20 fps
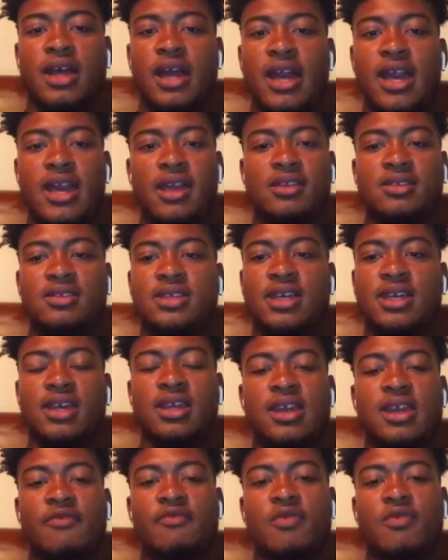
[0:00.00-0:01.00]
I ain't
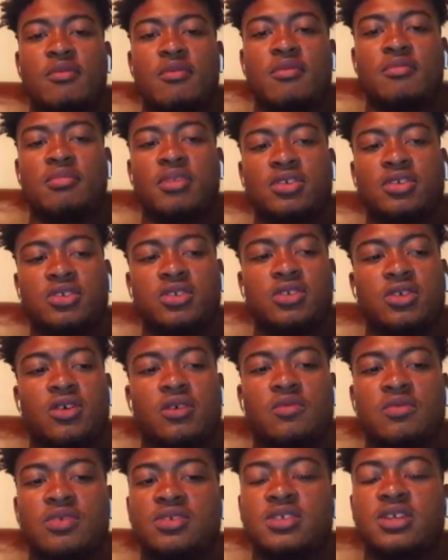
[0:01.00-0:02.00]
taking that from them, but
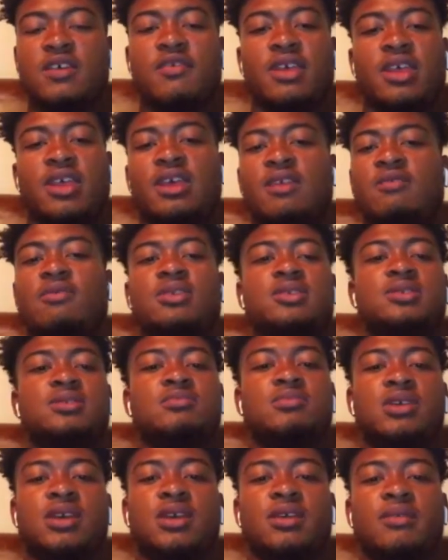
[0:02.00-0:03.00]
it was never given
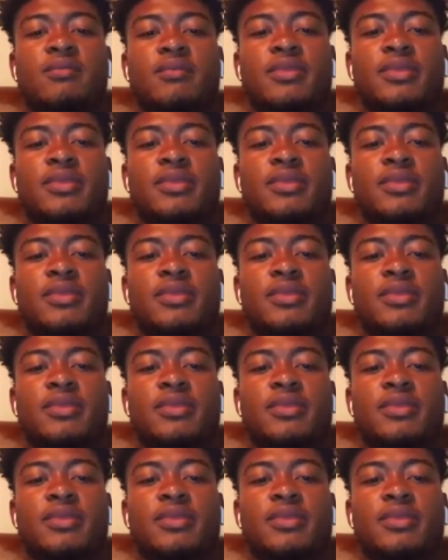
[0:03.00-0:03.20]
to me.